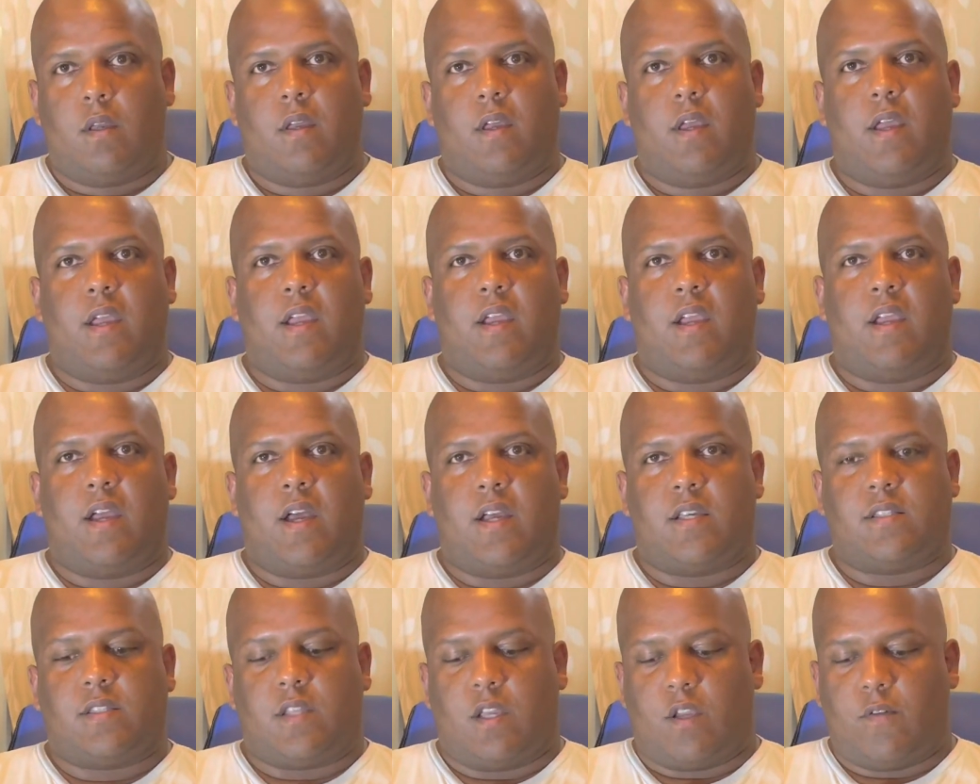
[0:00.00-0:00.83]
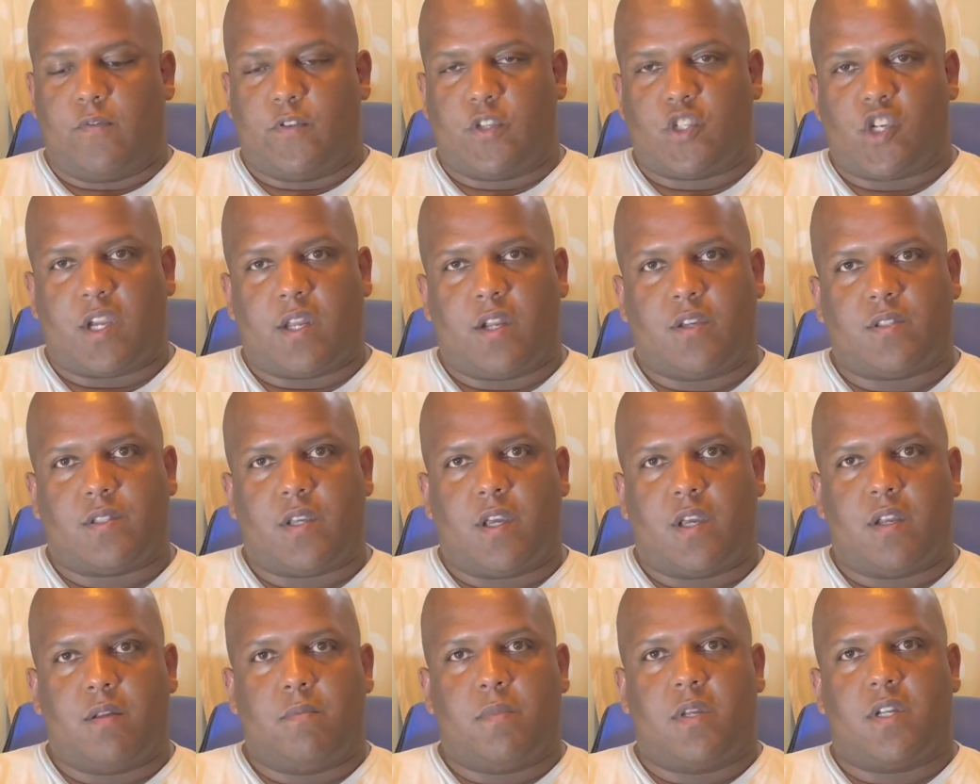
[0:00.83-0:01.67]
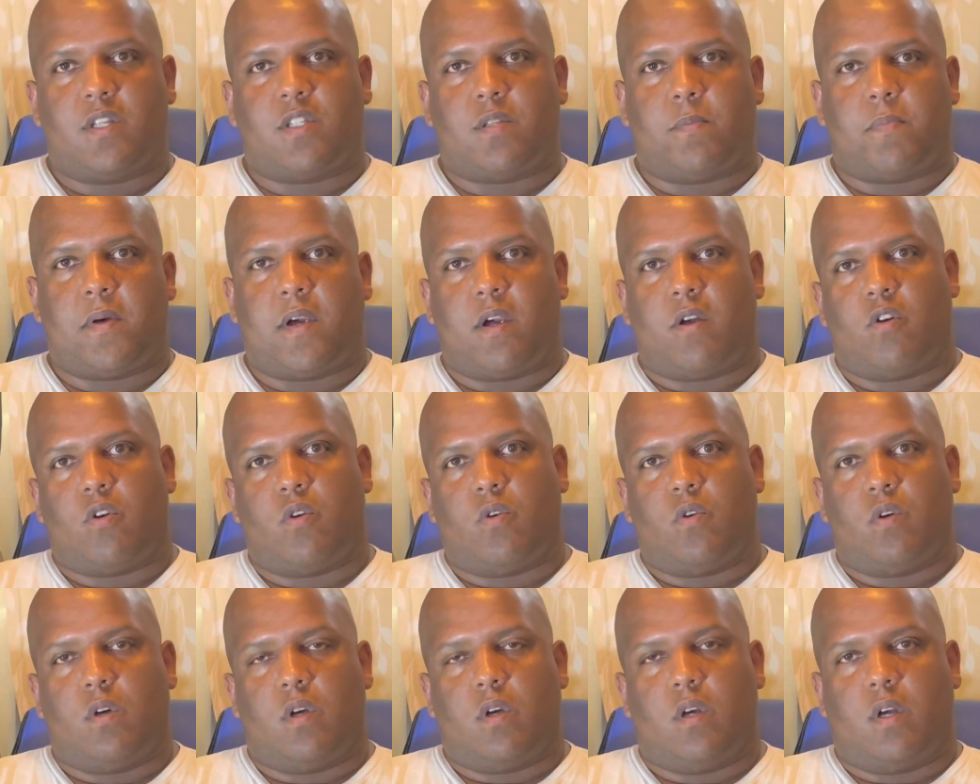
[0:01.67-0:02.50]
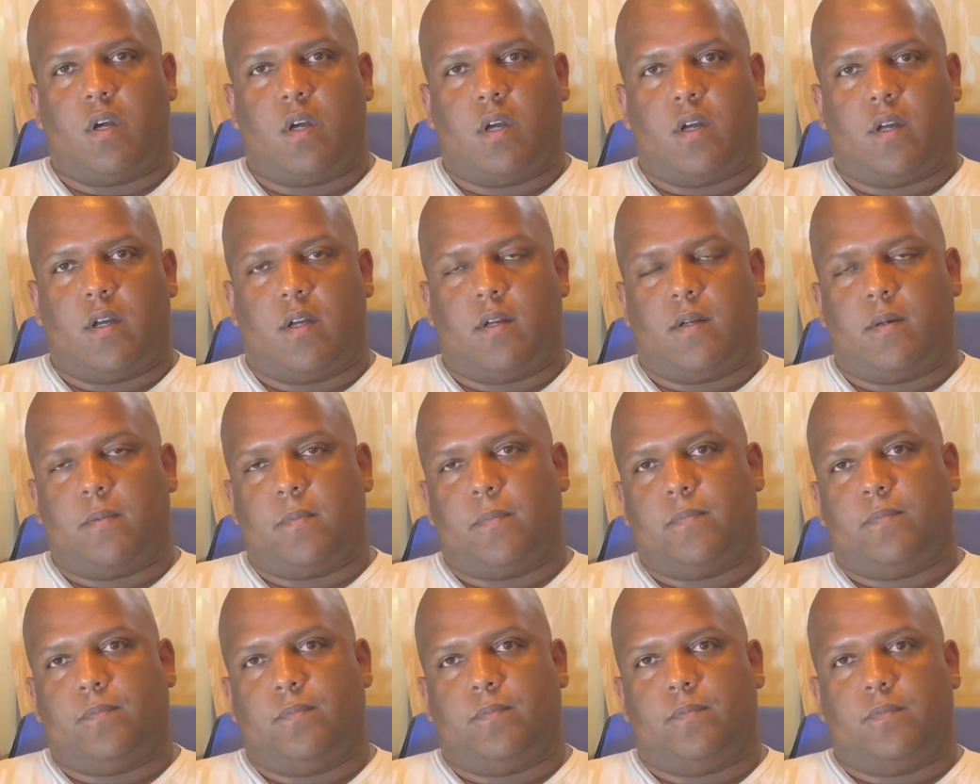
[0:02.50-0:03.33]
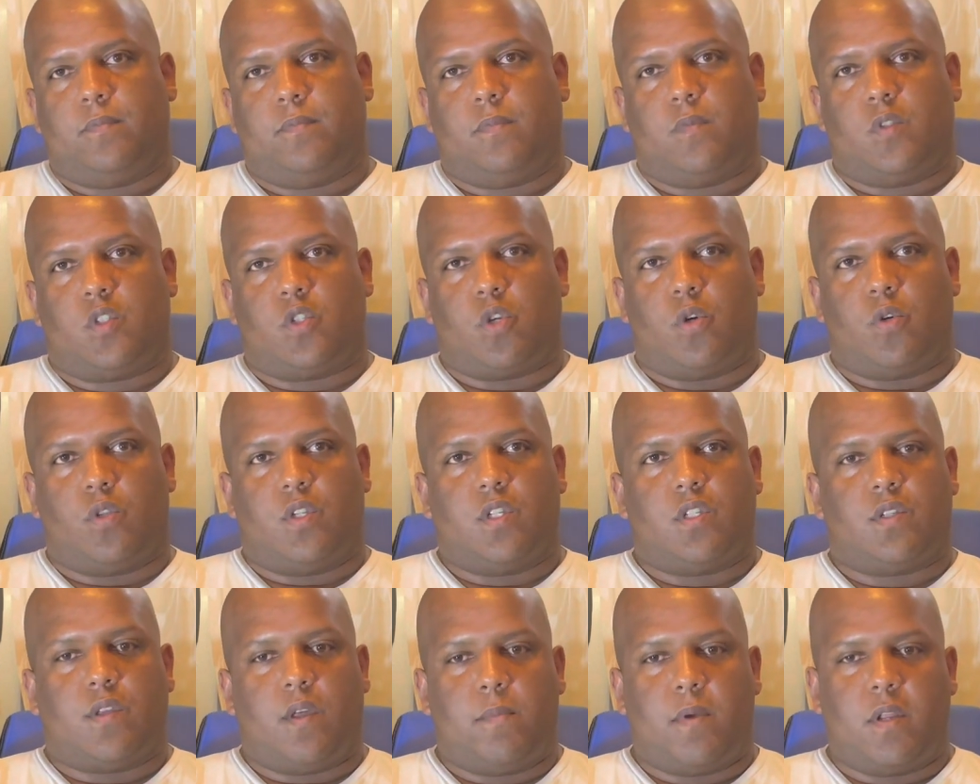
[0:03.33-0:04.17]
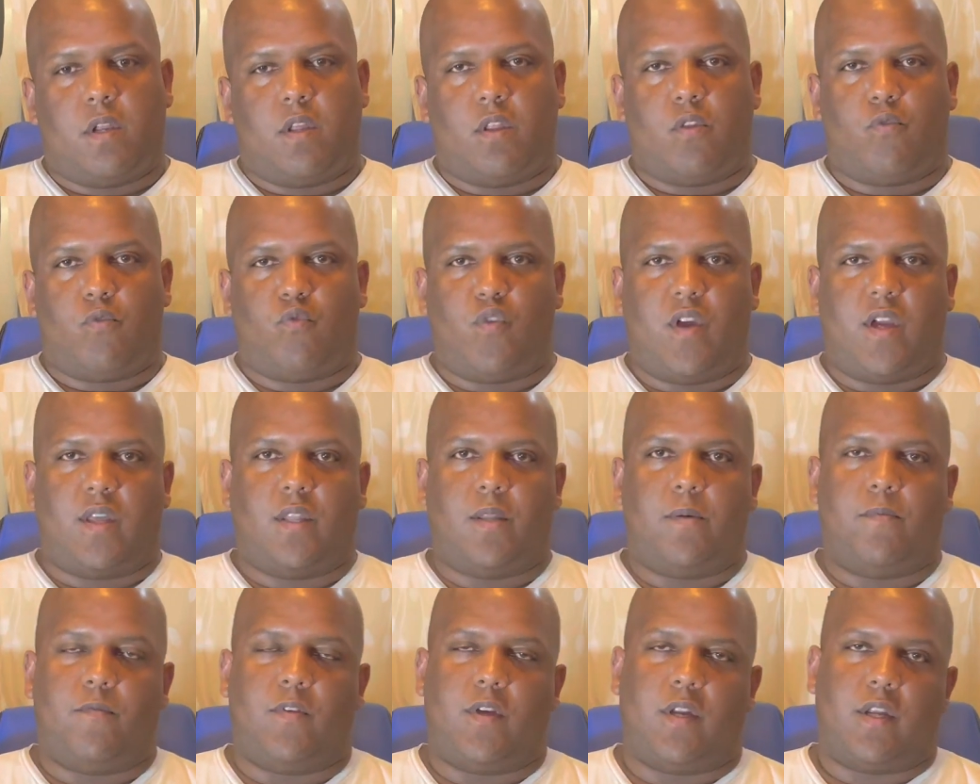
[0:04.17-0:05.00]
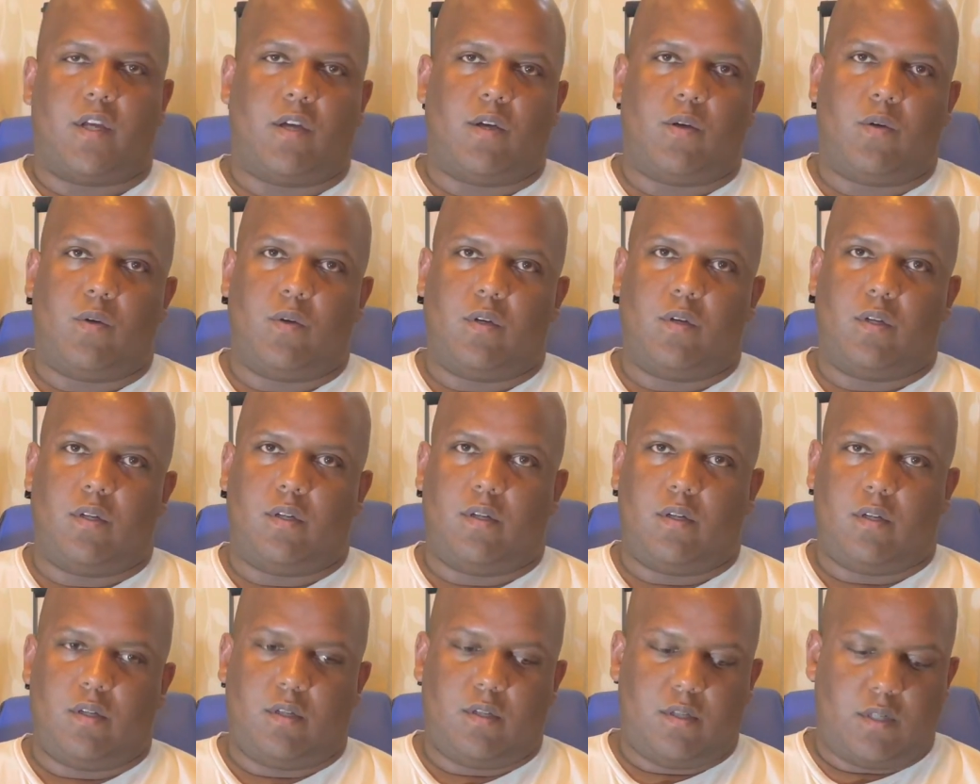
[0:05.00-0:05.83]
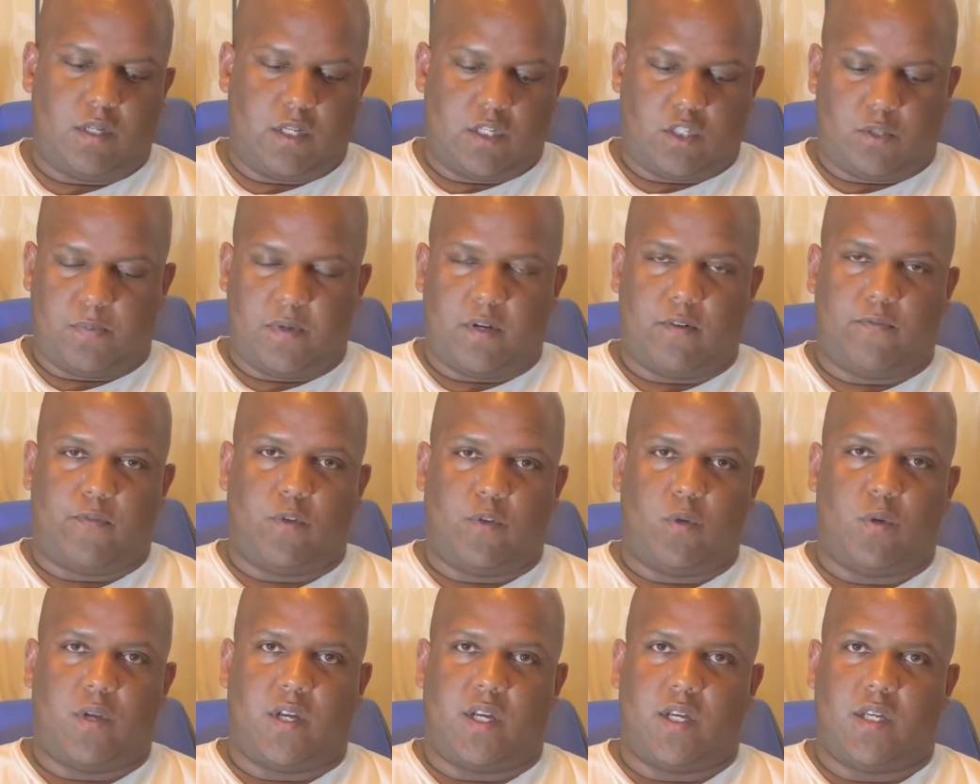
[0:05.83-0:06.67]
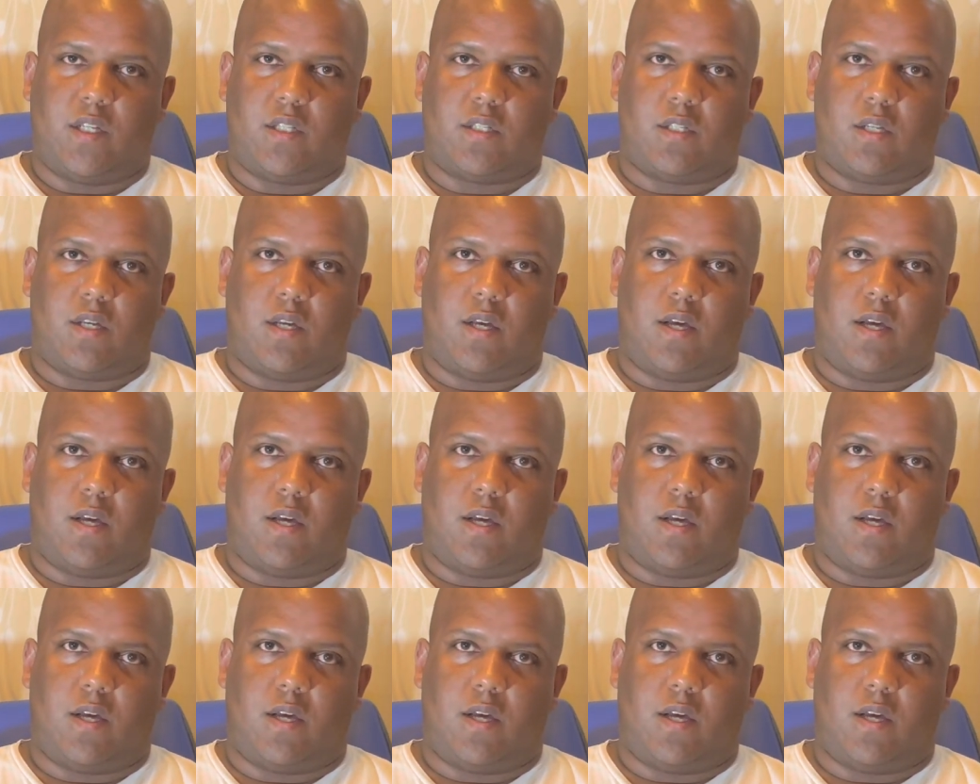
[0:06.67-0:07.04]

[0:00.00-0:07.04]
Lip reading: Hey guys, thank you for checking out Menace Apparel. So this is gonna be another random video. It's been a few days.